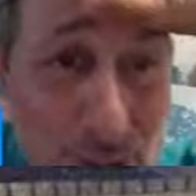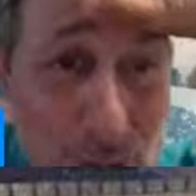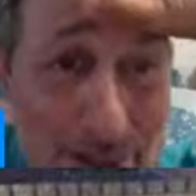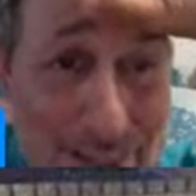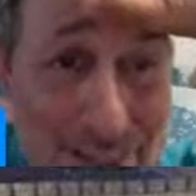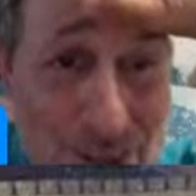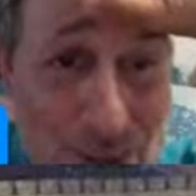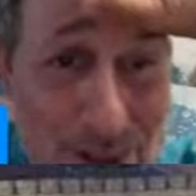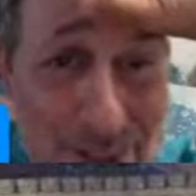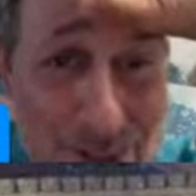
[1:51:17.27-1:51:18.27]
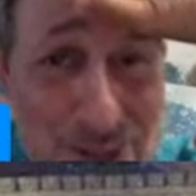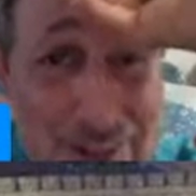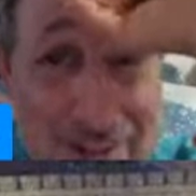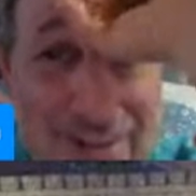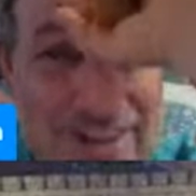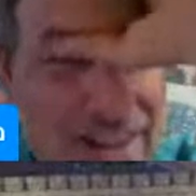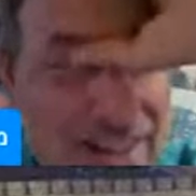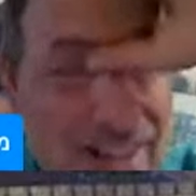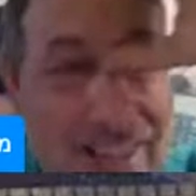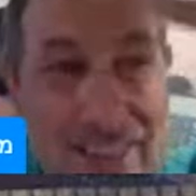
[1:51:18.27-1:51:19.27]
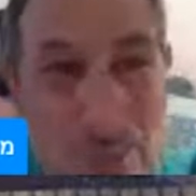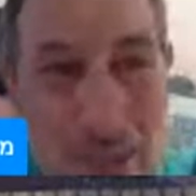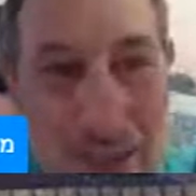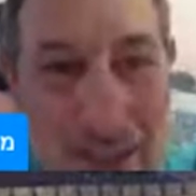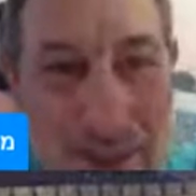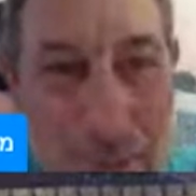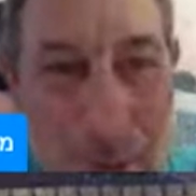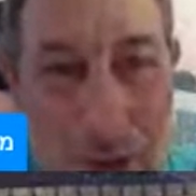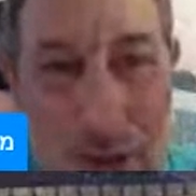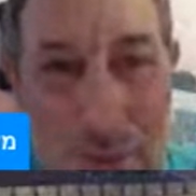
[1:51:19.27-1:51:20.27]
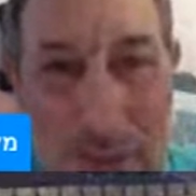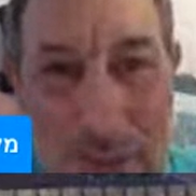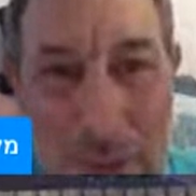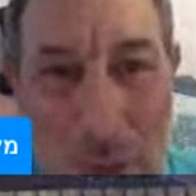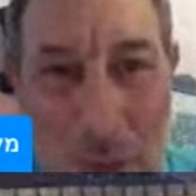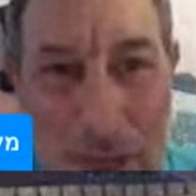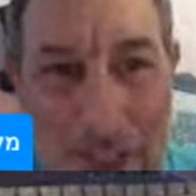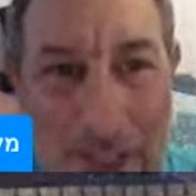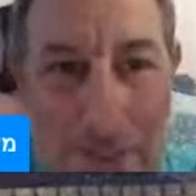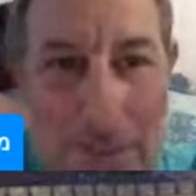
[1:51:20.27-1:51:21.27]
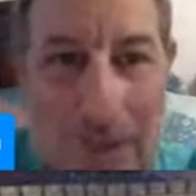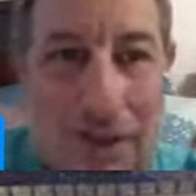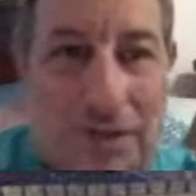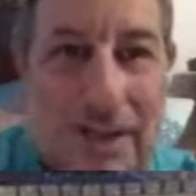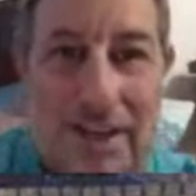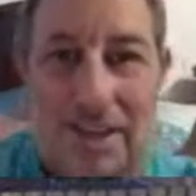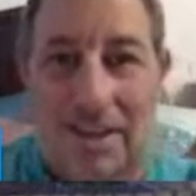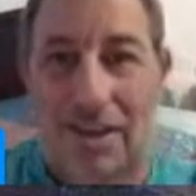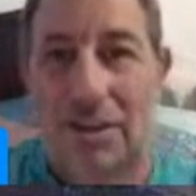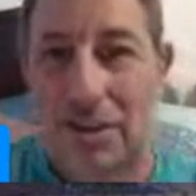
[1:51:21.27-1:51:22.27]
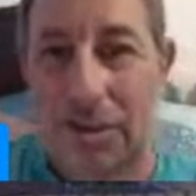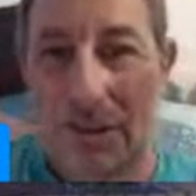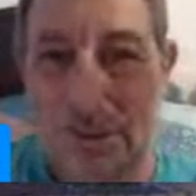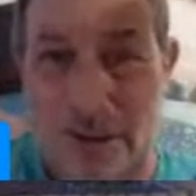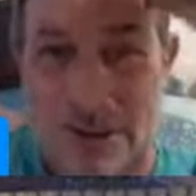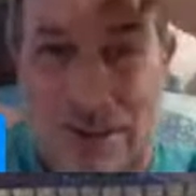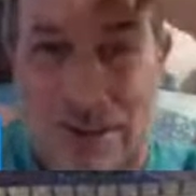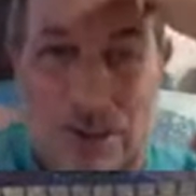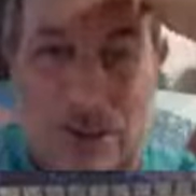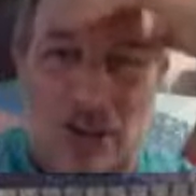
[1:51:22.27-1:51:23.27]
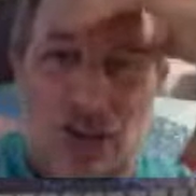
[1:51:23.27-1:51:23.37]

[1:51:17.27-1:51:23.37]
the story is told here, it seems like Moshe made up the whole idea himself that he's going to, set judges